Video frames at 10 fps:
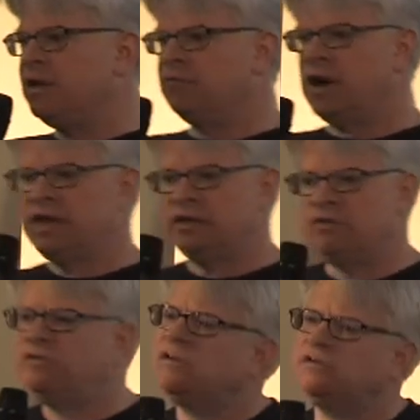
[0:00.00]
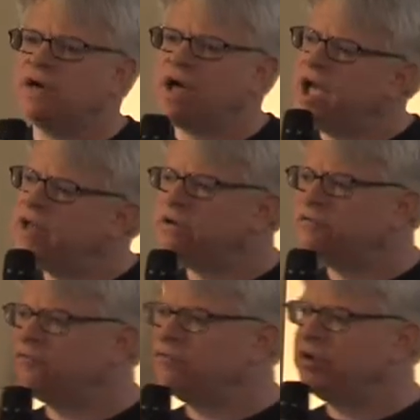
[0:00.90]
right? This is kind
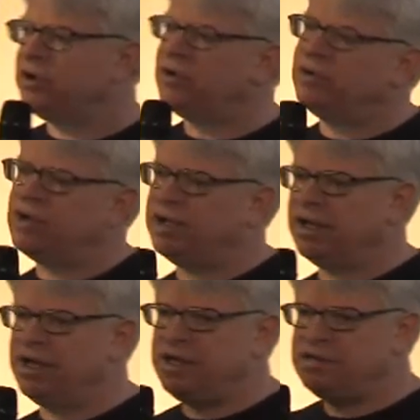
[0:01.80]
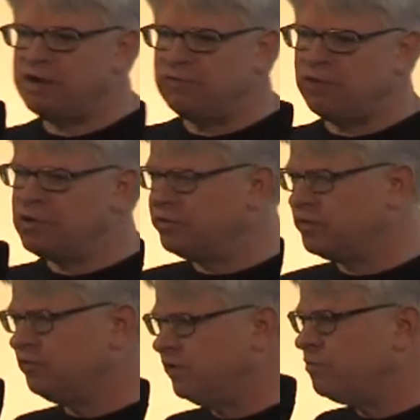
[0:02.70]
of, you know, I hate to invoke
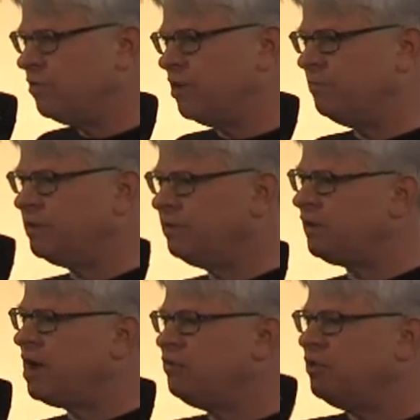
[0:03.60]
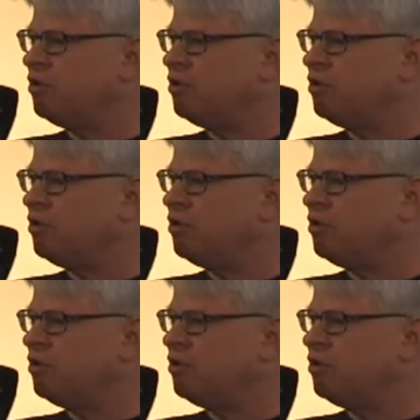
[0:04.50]
the G word, but it's kind of the